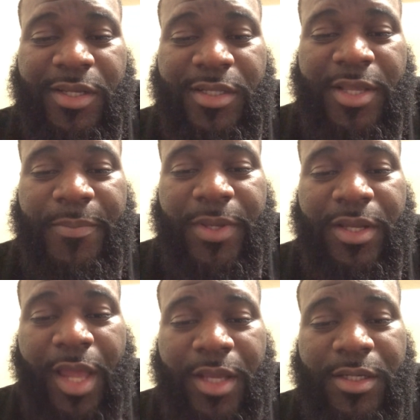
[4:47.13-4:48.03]
Hit that
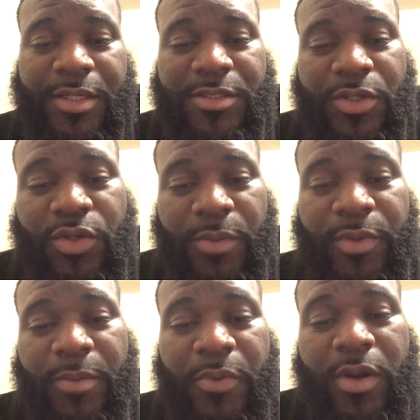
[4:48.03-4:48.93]
bell icon so you can
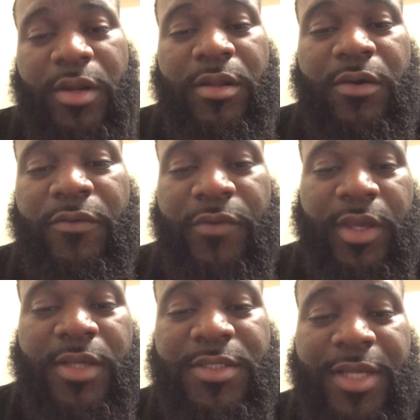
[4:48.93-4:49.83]
be a part of the
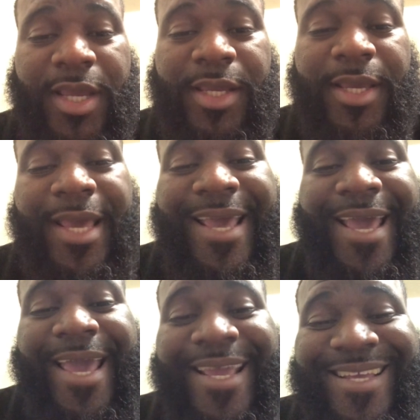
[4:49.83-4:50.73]
notification game
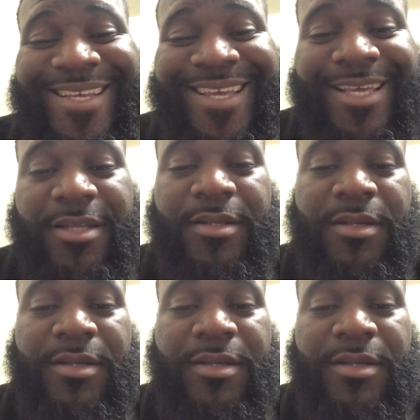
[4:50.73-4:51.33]
and get